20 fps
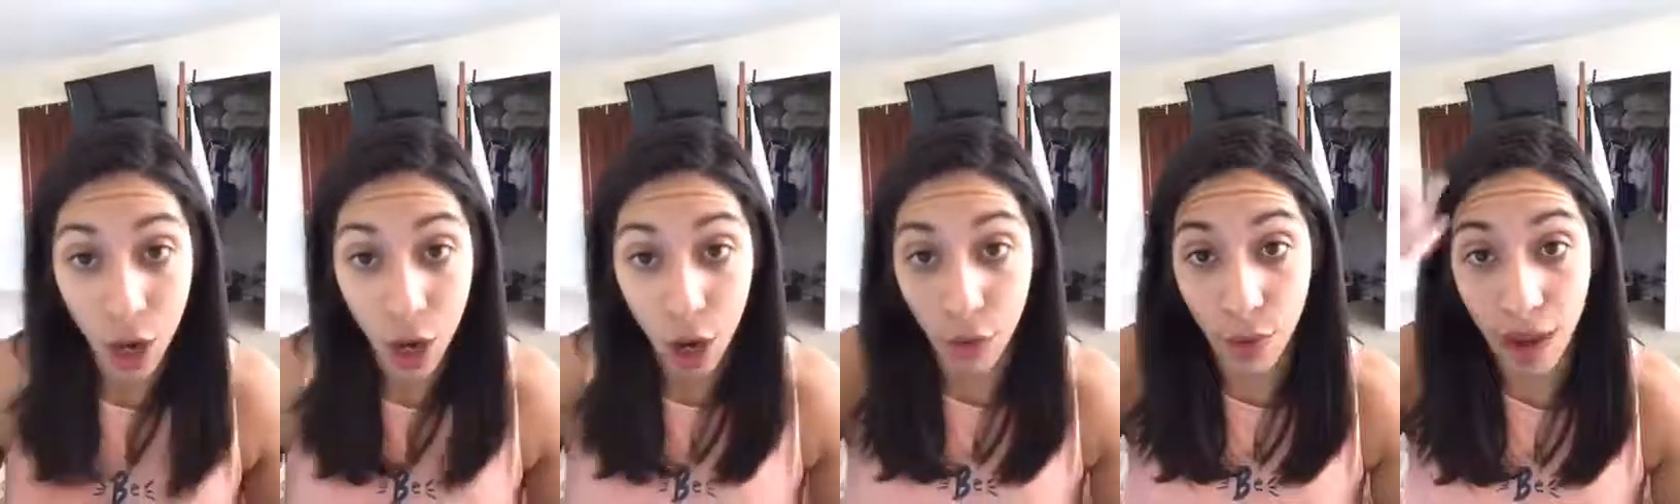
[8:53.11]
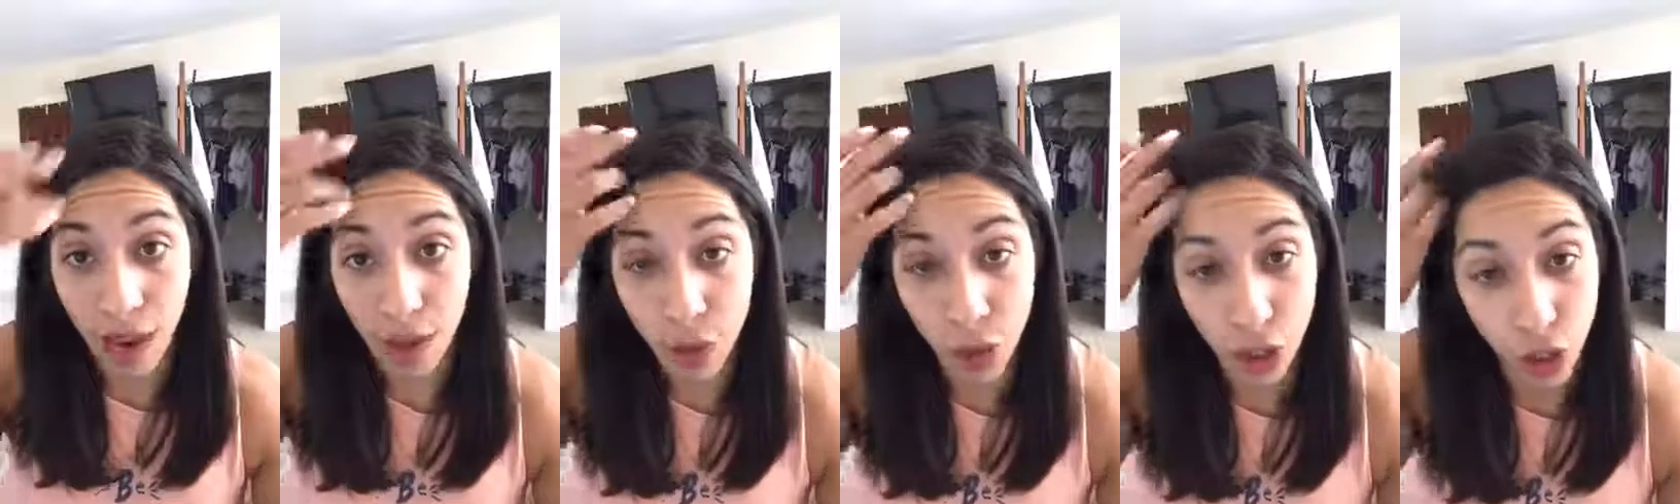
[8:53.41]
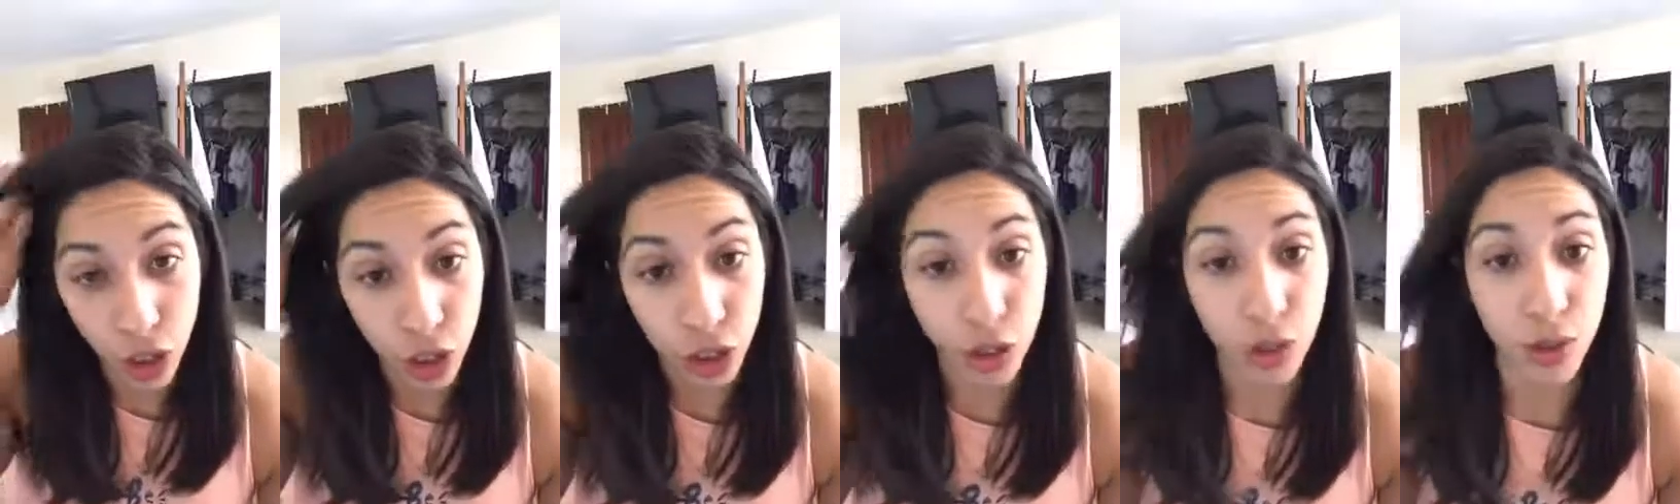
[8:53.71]
around your
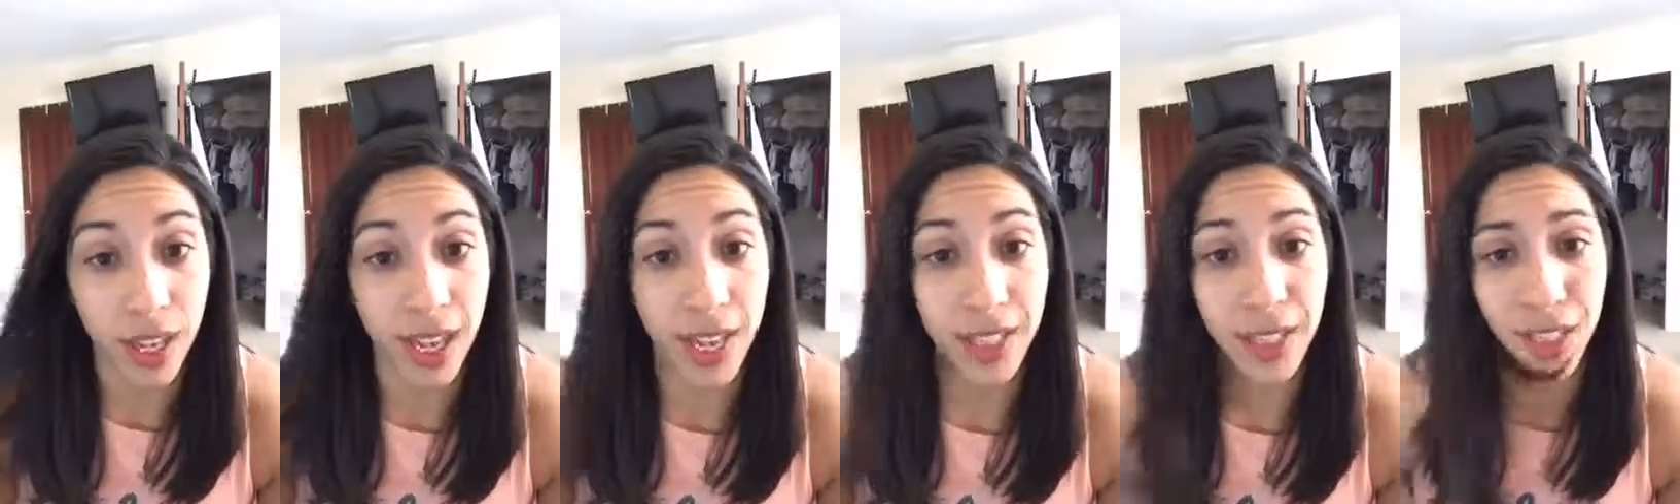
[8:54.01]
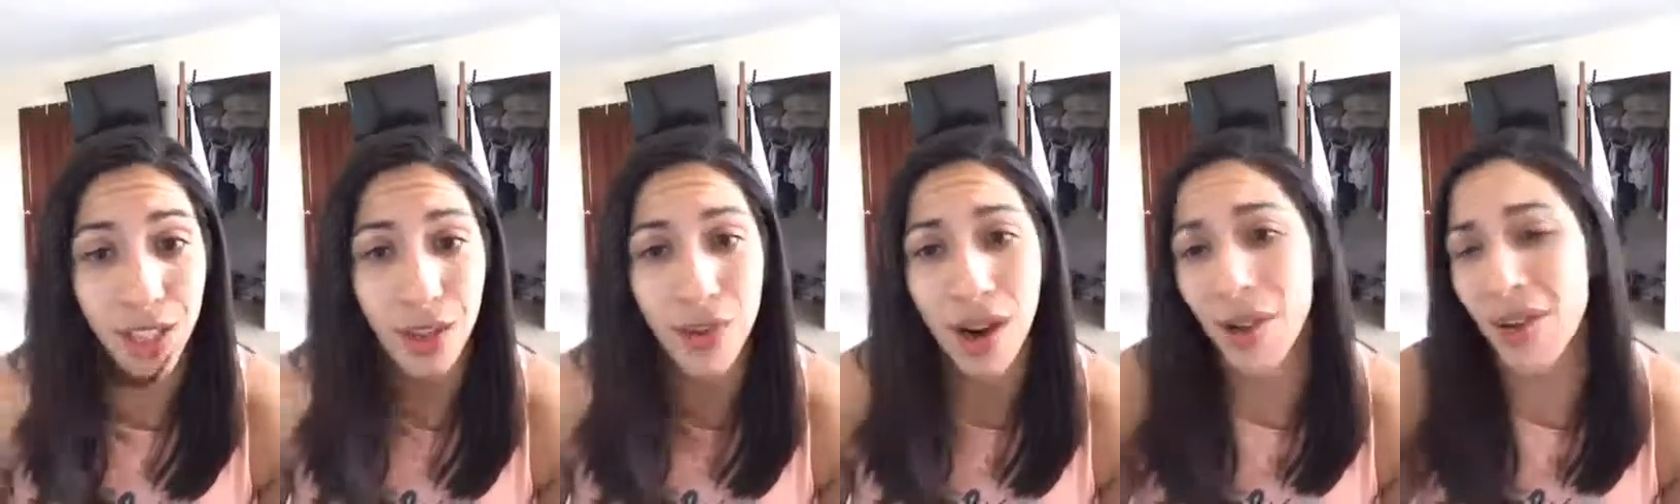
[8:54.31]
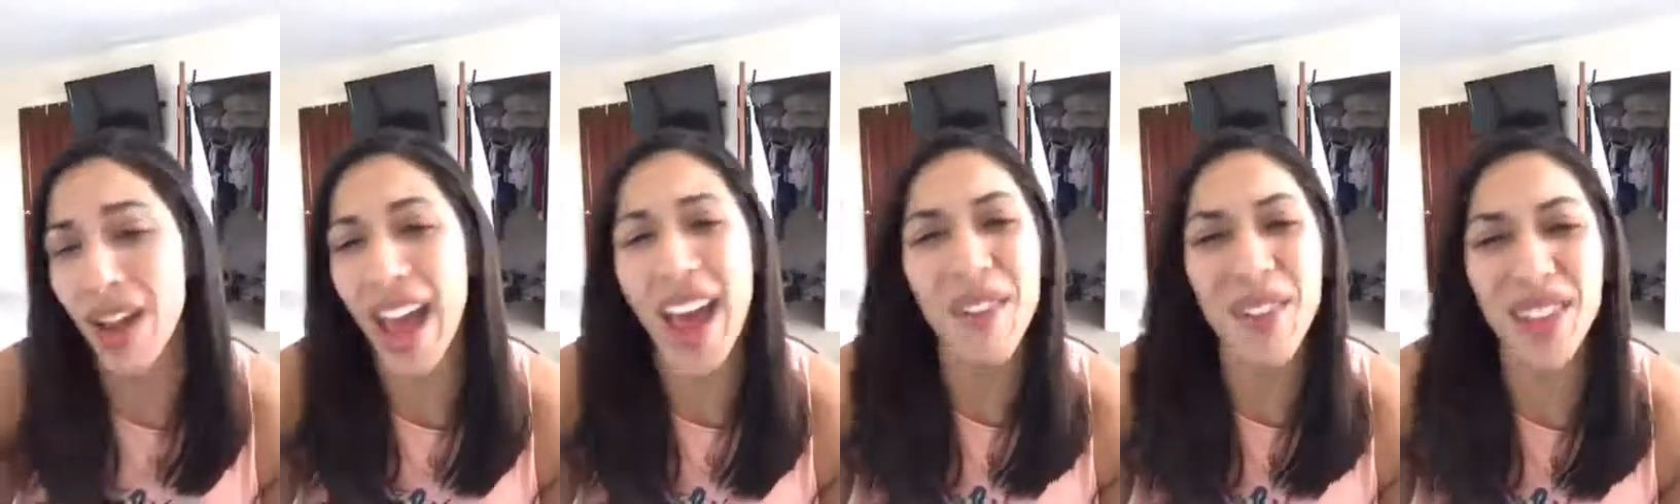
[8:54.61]
to-do list and around
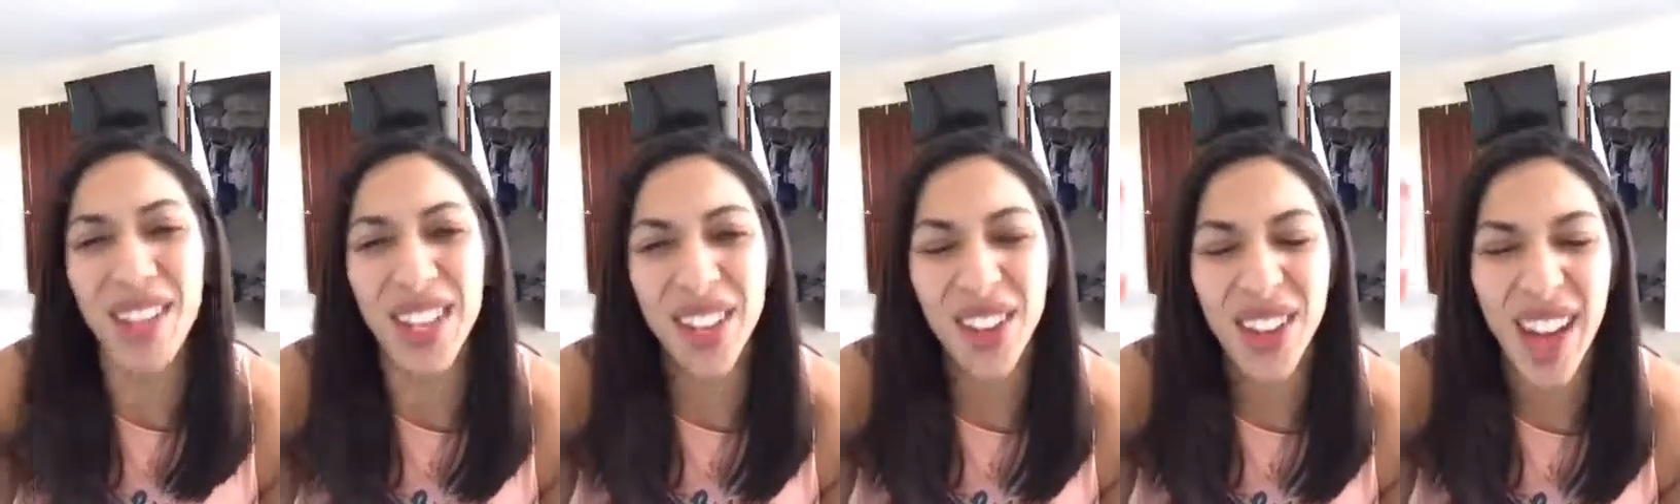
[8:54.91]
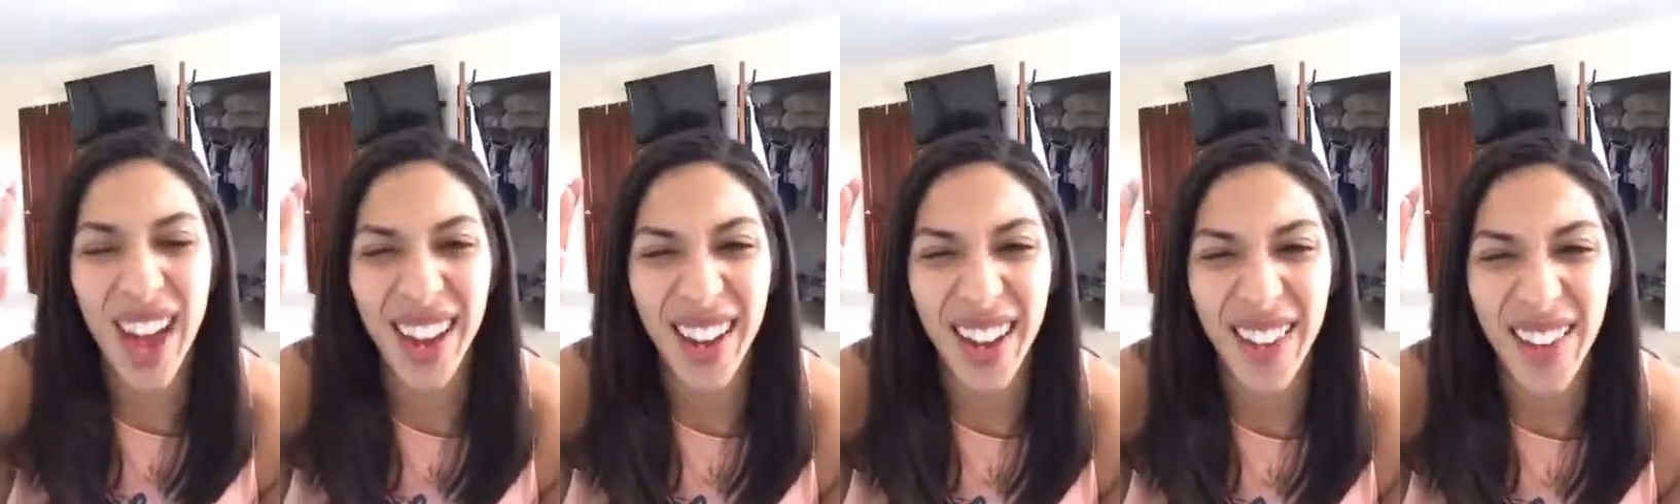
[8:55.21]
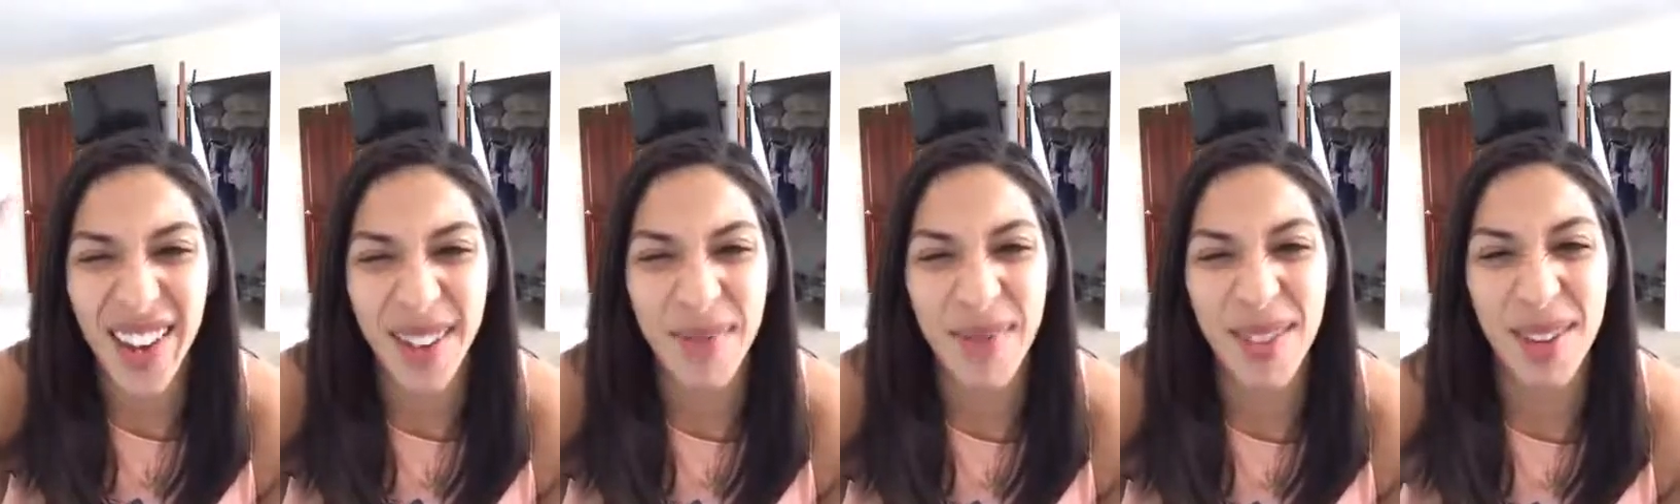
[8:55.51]
everything you got
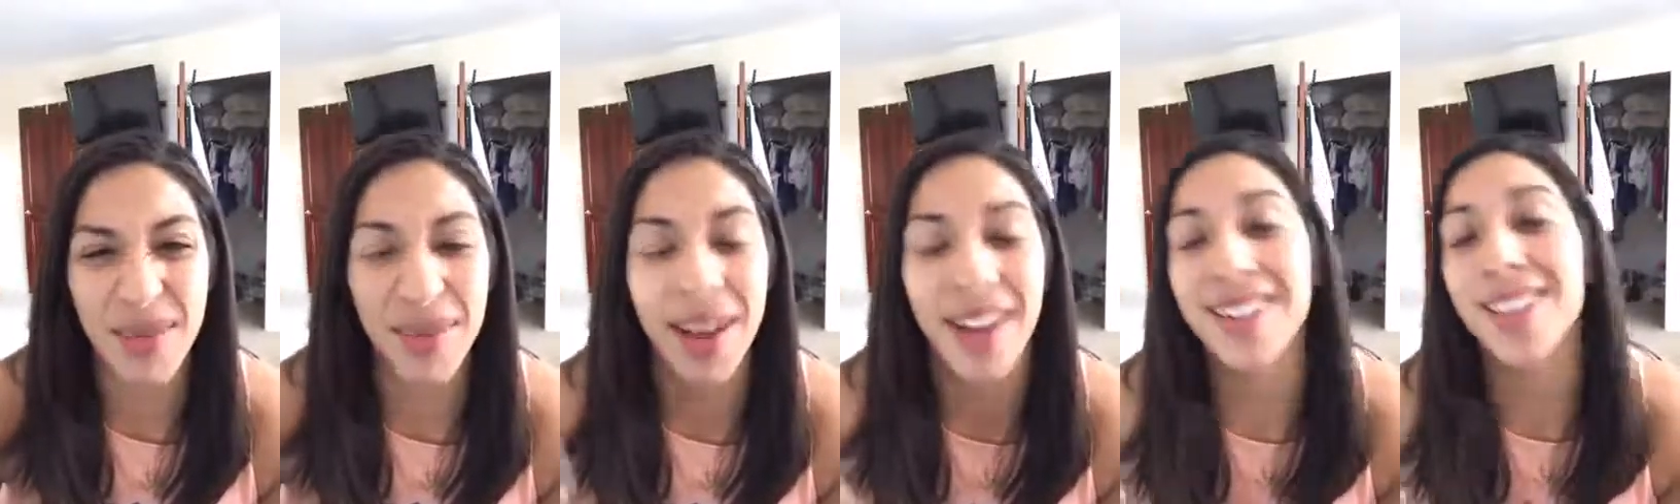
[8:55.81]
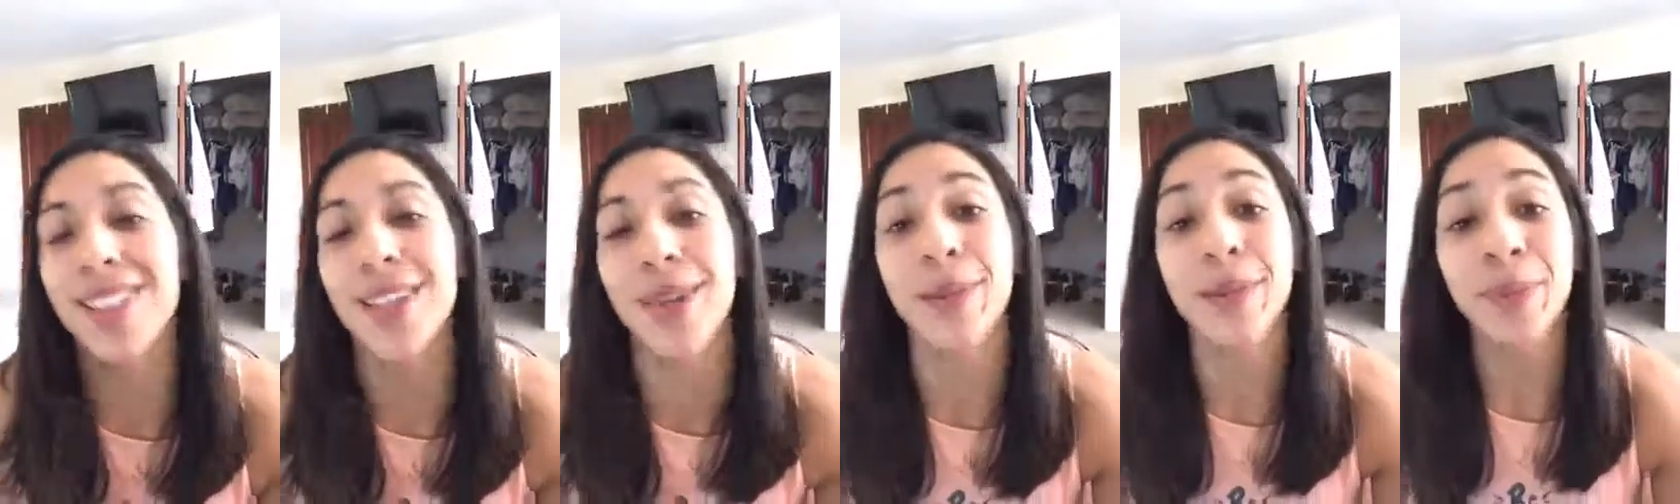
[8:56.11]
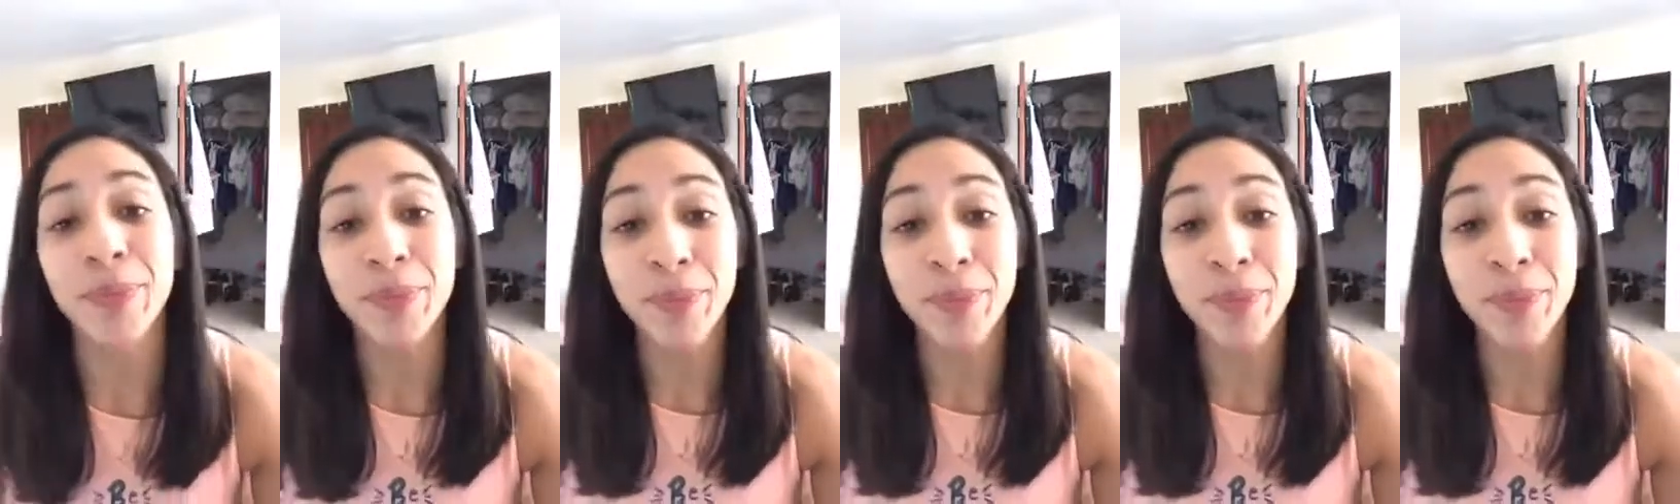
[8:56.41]
going up in your mind. So